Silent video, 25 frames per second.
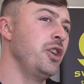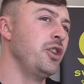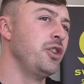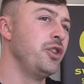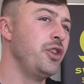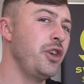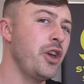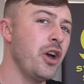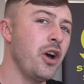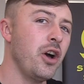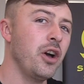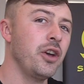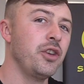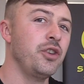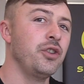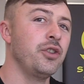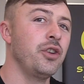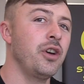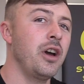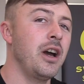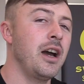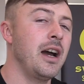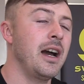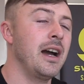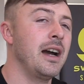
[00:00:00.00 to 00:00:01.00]
Yeah,
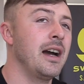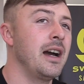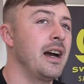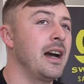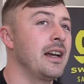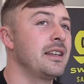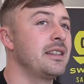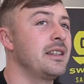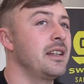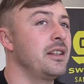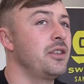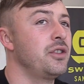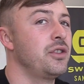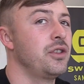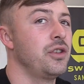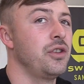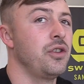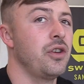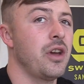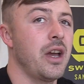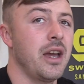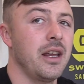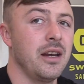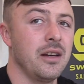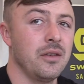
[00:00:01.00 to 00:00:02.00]
I said to
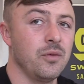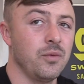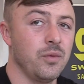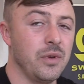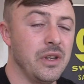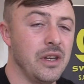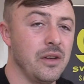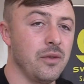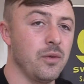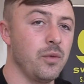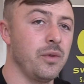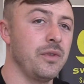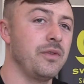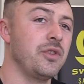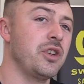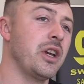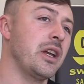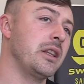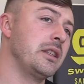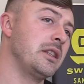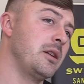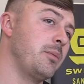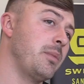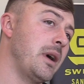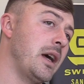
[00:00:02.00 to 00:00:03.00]
you, Hayden, we've
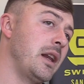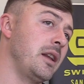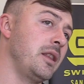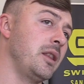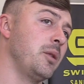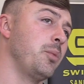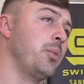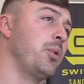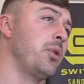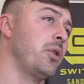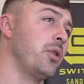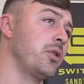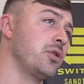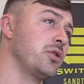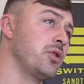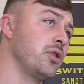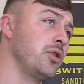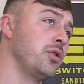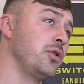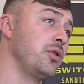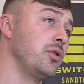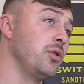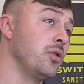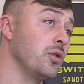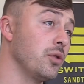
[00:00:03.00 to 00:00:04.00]
chatted about it in the past
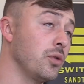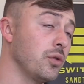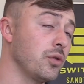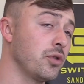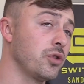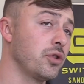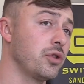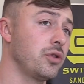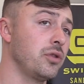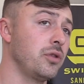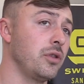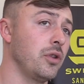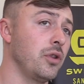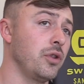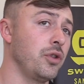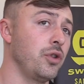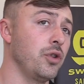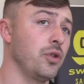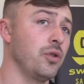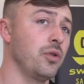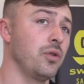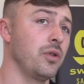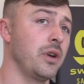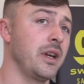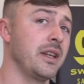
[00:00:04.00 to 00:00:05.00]
on
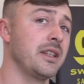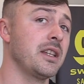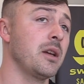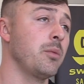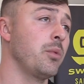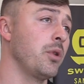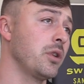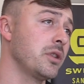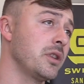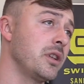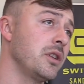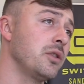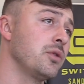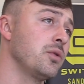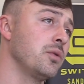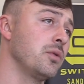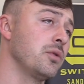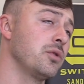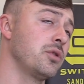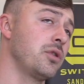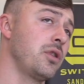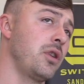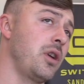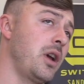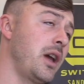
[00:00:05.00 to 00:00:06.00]
your SA Boxing Talk
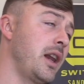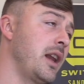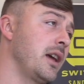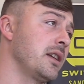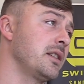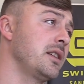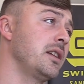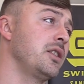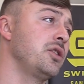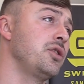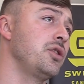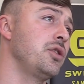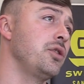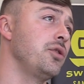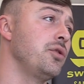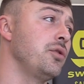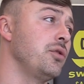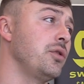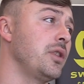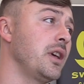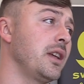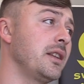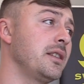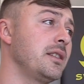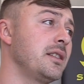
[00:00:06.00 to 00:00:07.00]
show, and I said to you
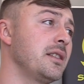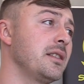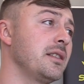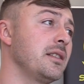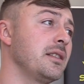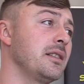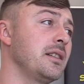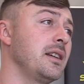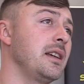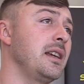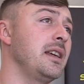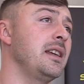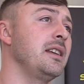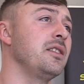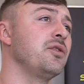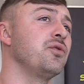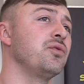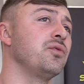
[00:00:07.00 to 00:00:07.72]
that he's